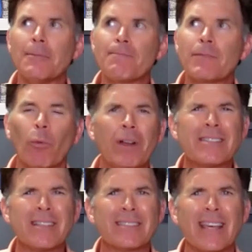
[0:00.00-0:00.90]
what
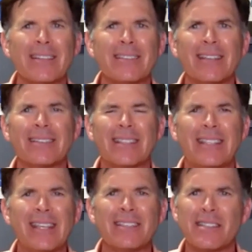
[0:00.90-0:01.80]
is it that
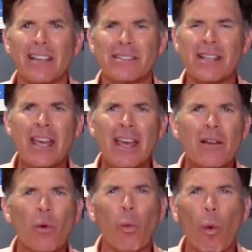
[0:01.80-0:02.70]
gets us
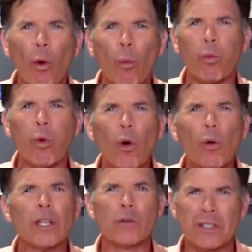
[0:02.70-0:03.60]

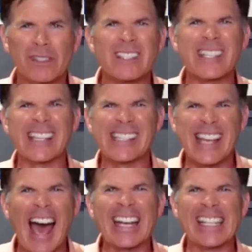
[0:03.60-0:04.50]
rolling with this
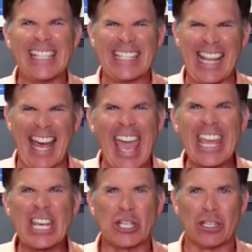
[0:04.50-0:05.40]
anxiety and this
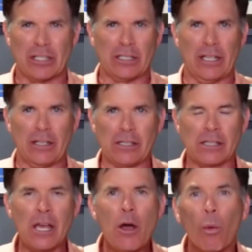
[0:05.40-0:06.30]
anxiousness?